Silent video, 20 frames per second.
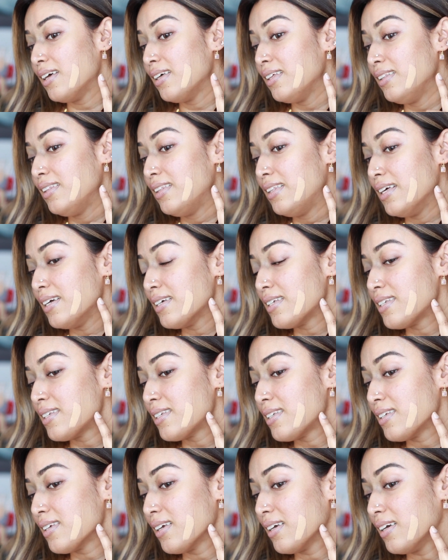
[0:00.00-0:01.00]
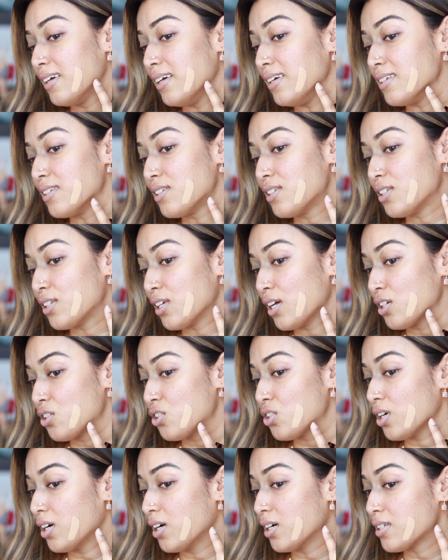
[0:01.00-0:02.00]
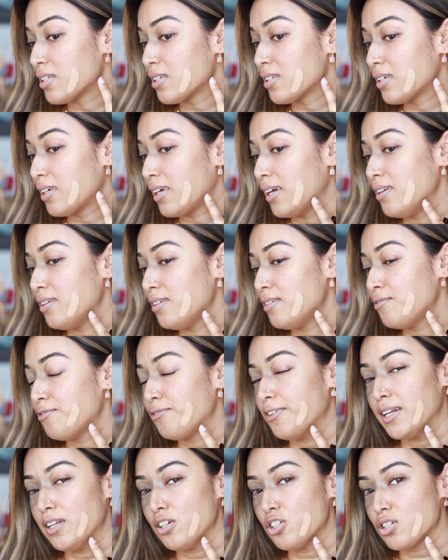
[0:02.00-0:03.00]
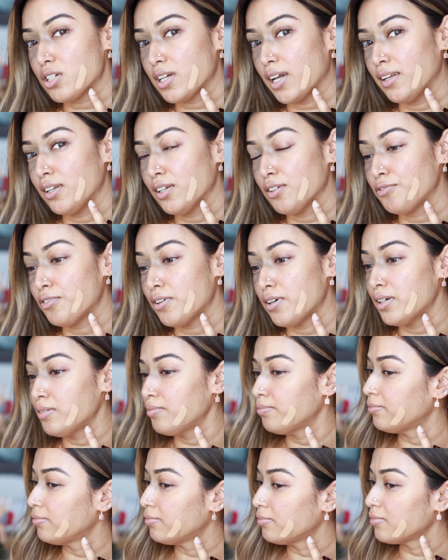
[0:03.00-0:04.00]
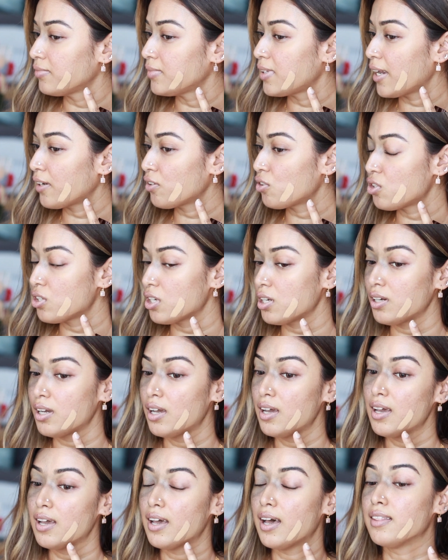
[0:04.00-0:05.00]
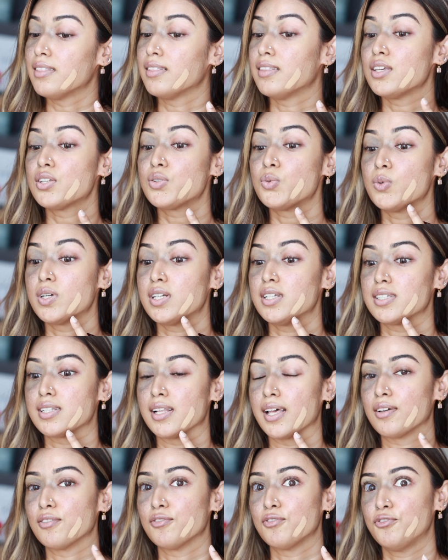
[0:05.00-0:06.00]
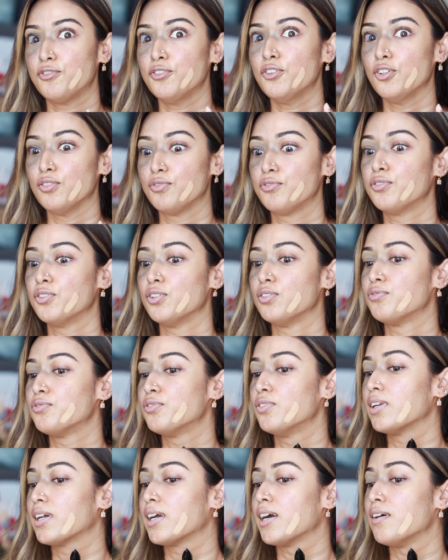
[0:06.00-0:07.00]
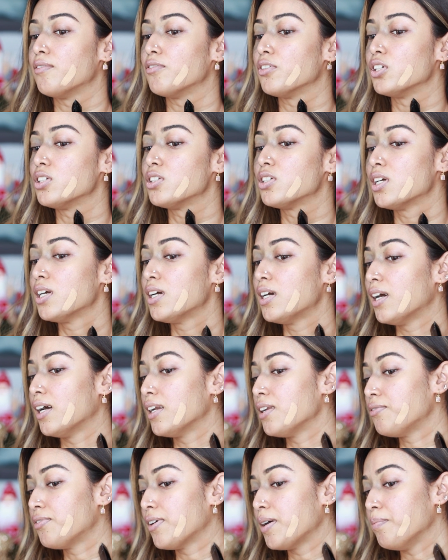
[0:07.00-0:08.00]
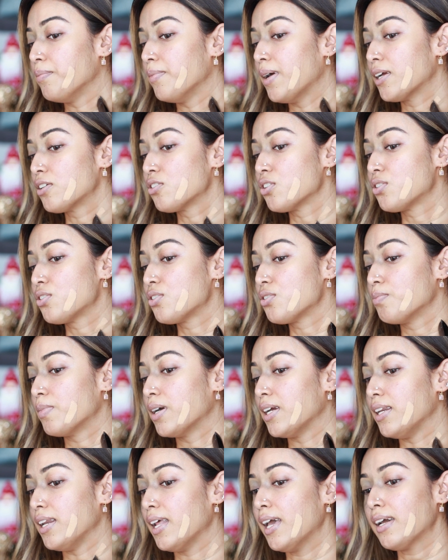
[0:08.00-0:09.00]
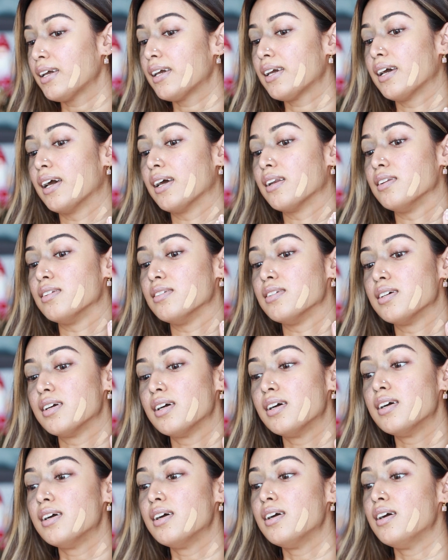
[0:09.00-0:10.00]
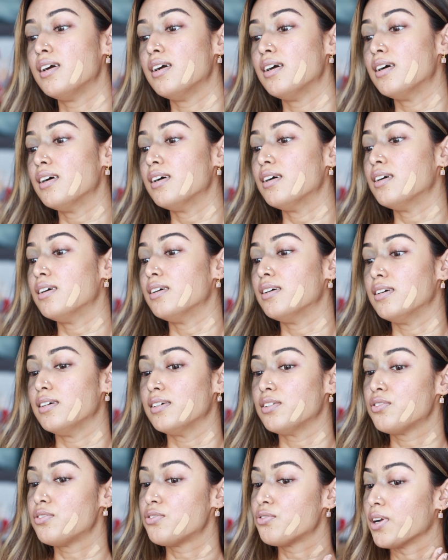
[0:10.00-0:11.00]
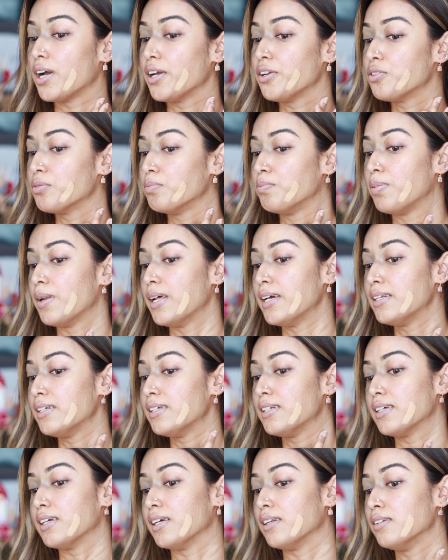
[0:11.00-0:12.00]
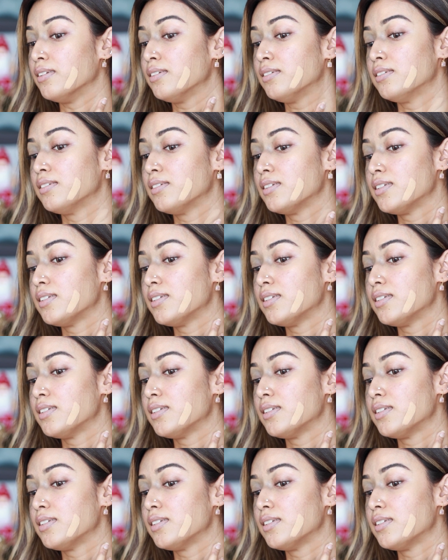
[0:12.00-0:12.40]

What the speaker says: this is such a skin finish kind of a texture, and this one is like full coverage. And if I match it to my neck and try to blend it in,